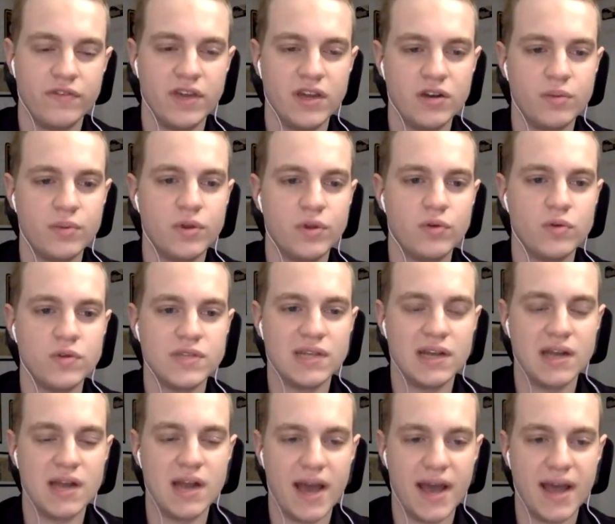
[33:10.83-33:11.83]
Vanderbilt was a
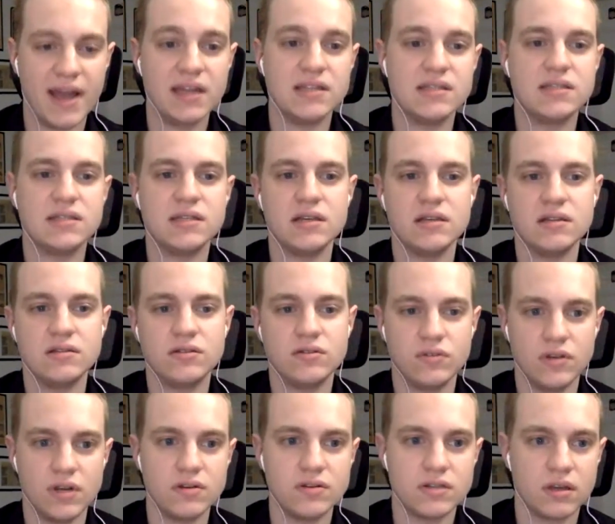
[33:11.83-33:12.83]
9 seed
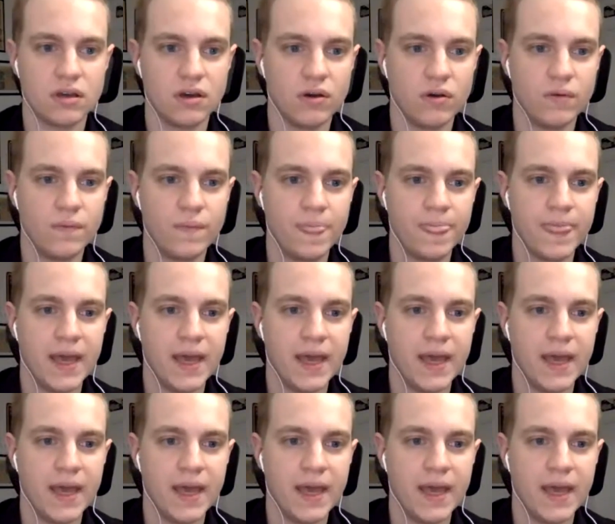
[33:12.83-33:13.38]
2 years ago.